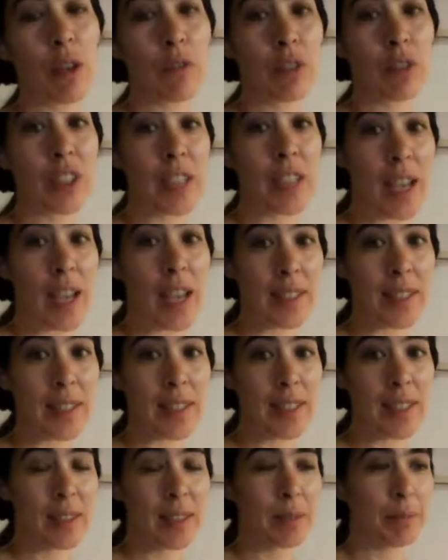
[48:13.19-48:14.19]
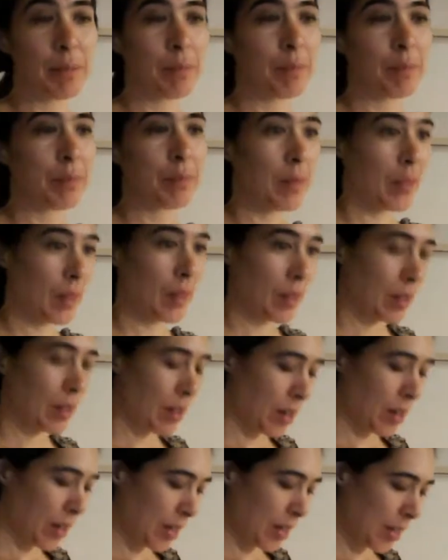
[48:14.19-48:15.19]
have debts,
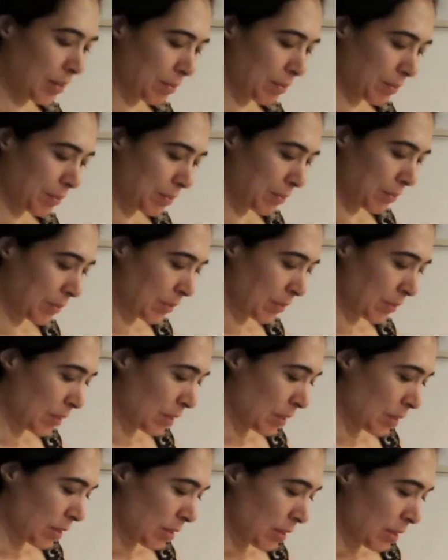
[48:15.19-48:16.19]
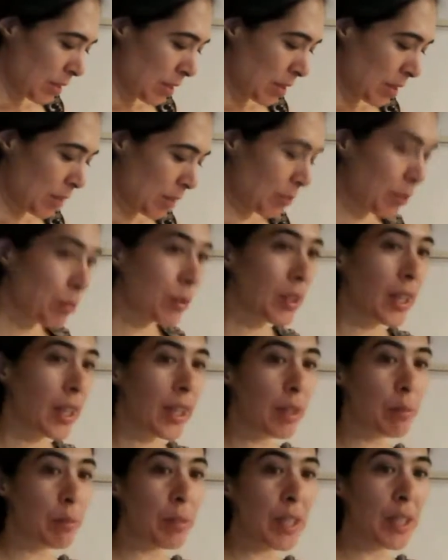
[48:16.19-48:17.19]
right? If you
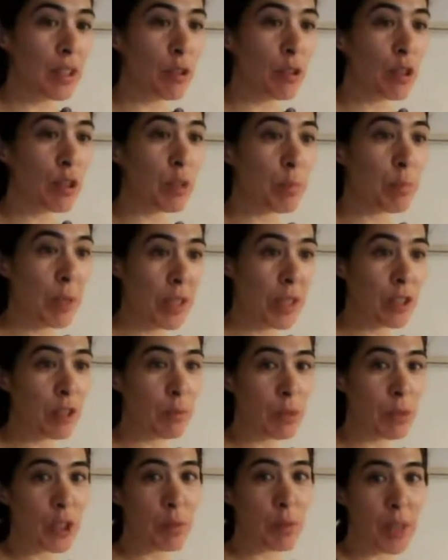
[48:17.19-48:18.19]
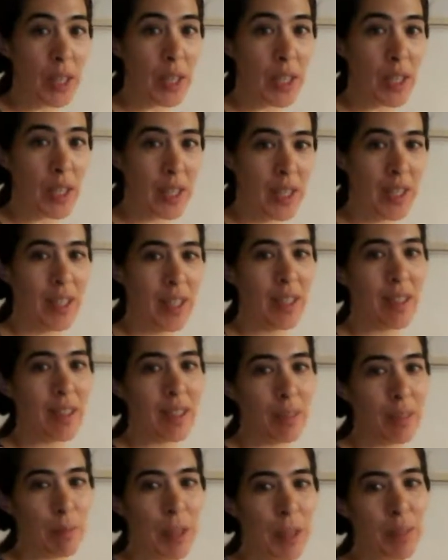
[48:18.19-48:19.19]
were like me and you spend too much money,
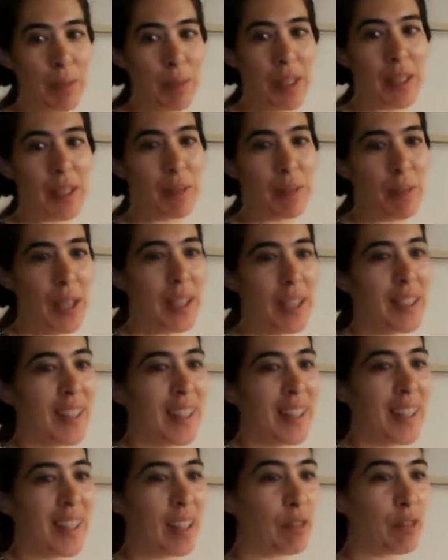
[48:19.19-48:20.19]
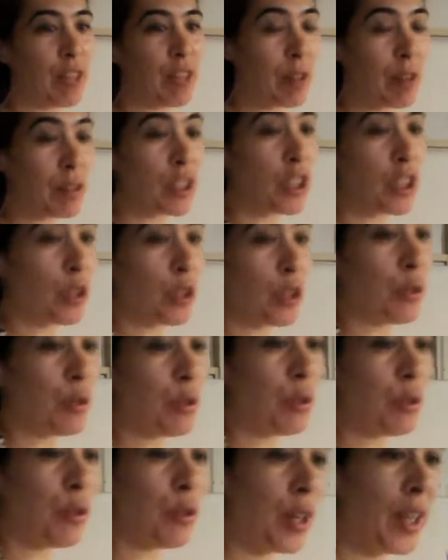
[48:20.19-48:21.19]
yeah, spend. If that was
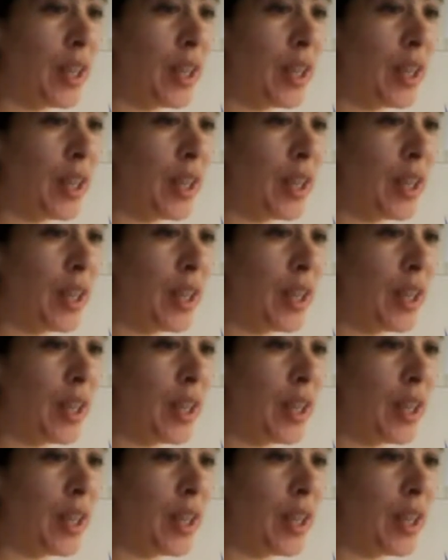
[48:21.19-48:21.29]
you,